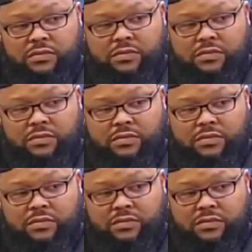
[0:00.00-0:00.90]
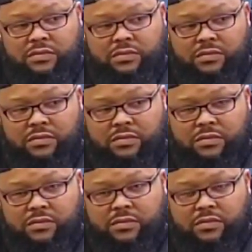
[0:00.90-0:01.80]

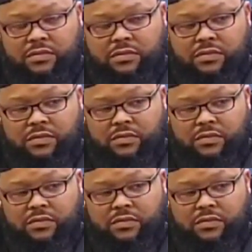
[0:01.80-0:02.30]
(not speaking)